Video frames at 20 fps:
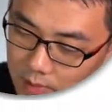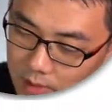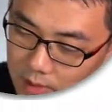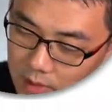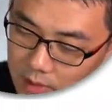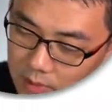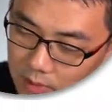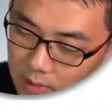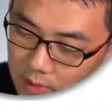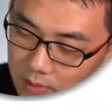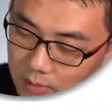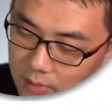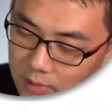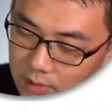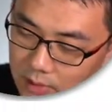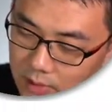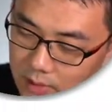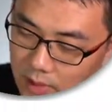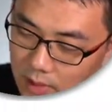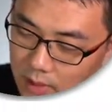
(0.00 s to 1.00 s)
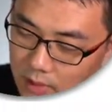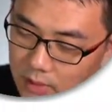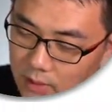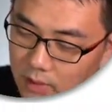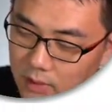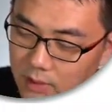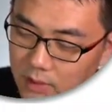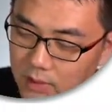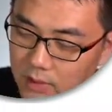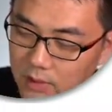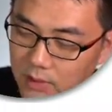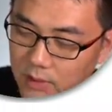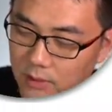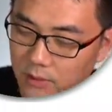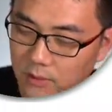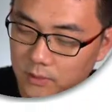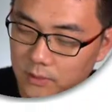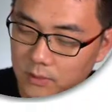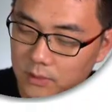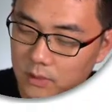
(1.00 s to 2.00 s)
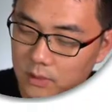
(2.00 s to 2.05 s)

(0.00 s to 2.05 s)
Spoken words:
minus 1, which is actually just 0.